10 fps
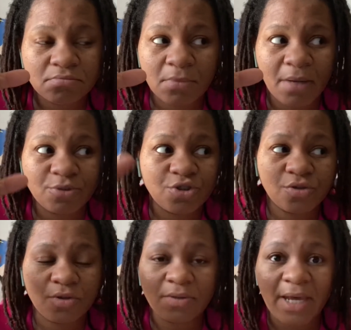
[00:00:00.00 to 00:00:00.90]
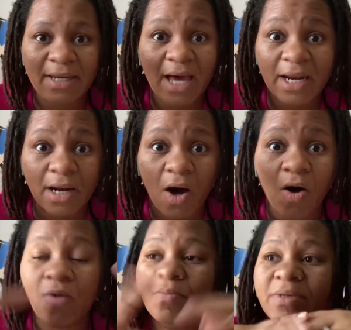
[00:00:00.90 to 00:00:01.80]
I'm sure, not at
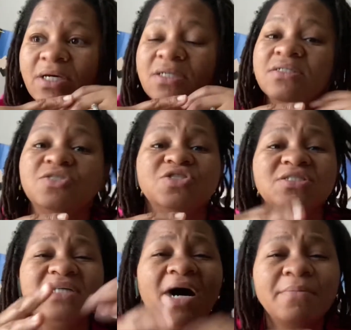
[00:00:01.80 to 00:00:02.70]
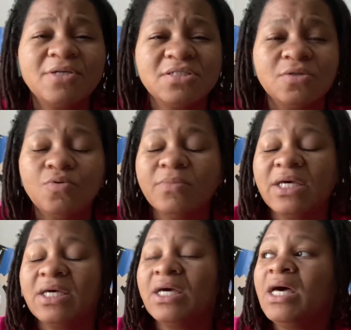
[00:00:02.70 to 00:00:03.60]
all, because it's just time
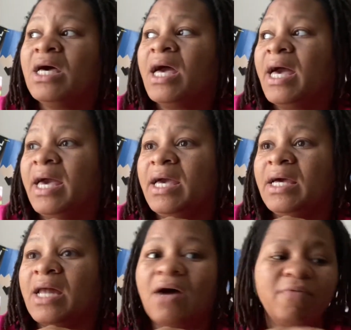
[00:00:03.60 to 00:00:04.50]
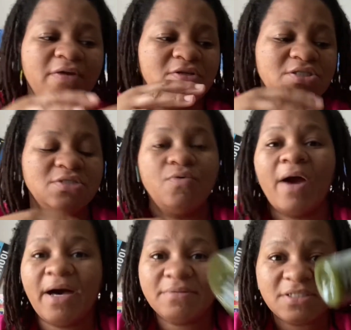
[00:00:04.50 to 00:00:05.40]
consuming, and I'd rather just
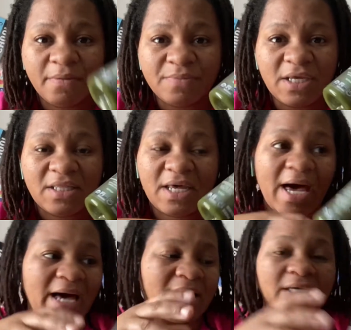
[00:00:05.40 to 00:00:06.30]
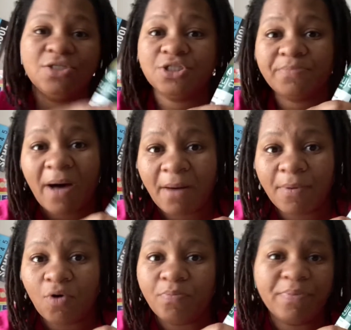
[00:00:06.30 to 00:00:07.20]
grab something that I can just pop
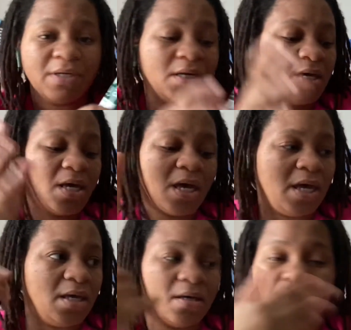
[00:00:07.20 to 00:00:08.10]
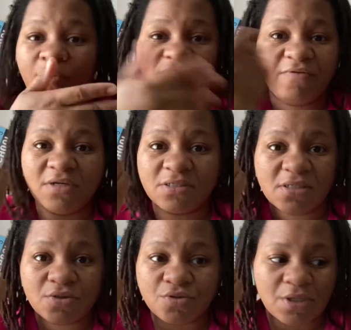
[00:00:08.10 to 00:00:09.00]
open and both of us
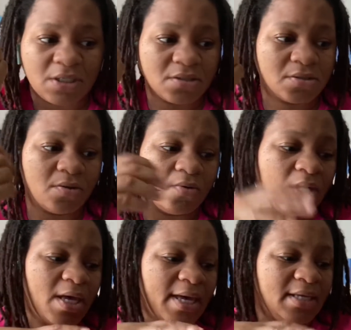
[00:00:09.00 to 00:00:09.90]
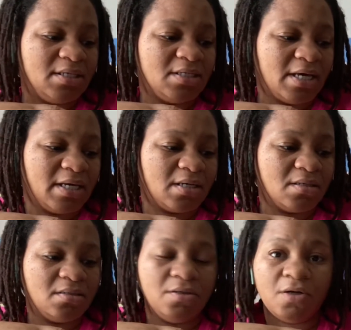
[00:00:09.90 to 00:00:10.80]
can drink it. So, and then, like,
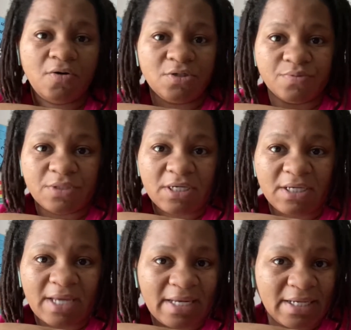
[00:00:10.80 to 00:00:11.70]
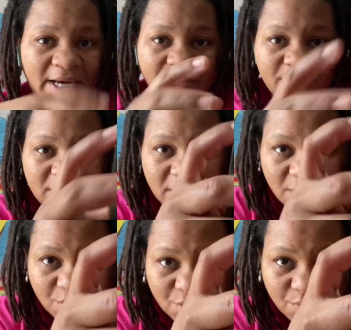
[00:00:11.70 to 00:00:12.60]
you know, it's really good,
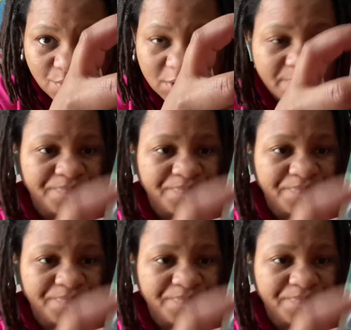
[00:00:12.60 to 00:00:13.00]
99% juice,